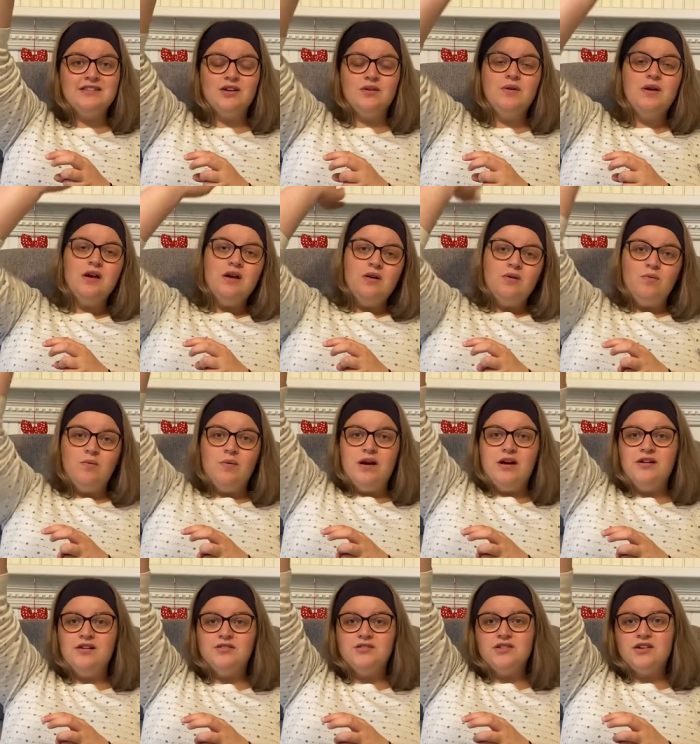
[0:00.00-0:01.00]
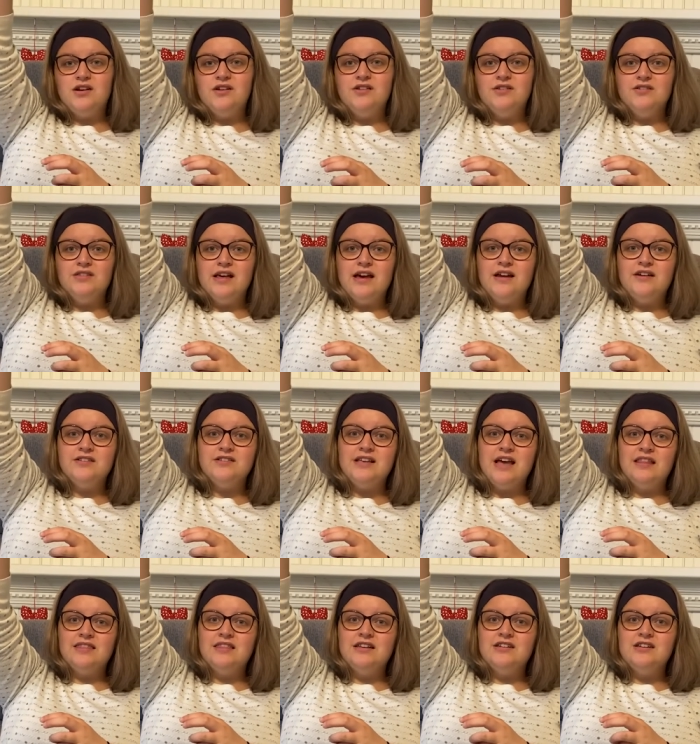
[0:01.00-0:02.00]
So where do you start your letters
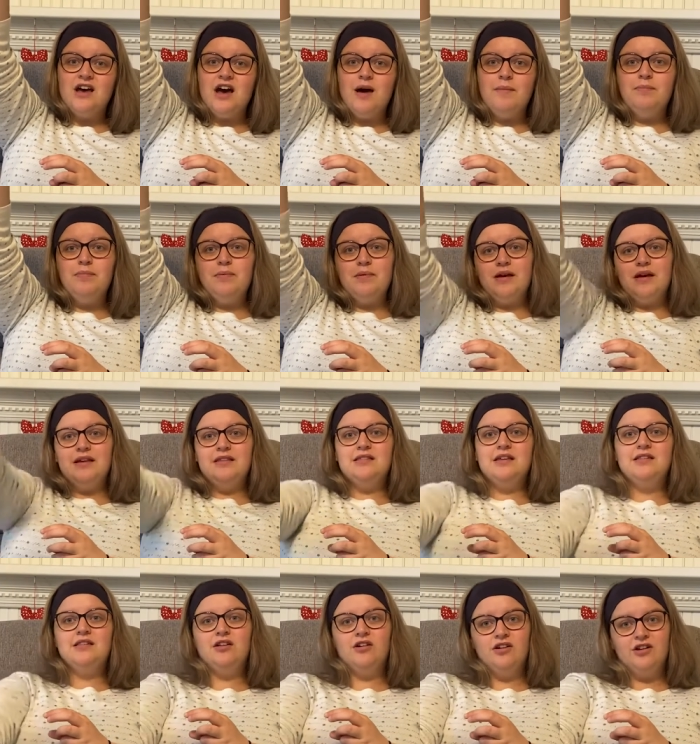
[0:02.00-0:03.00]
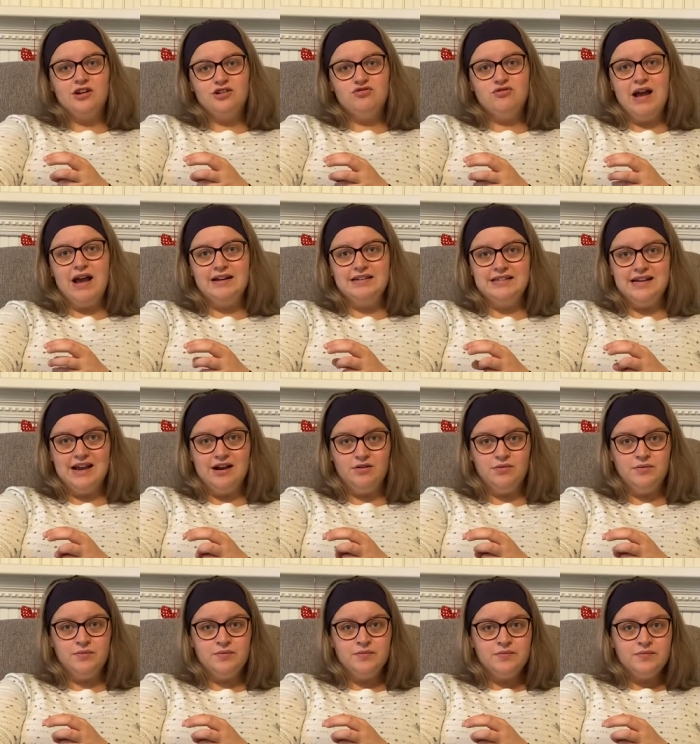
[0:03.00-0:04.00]
at the top? And then they're going to drag
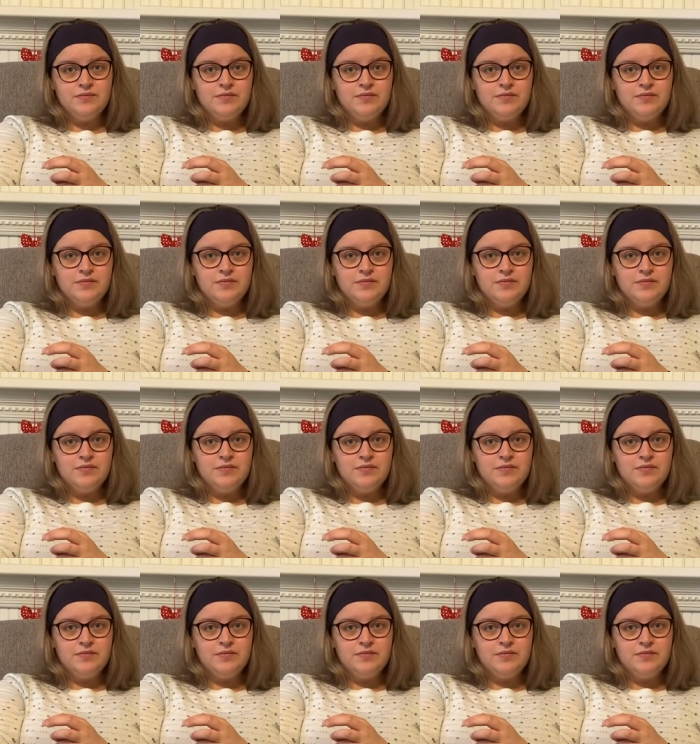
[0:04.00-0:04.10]
down.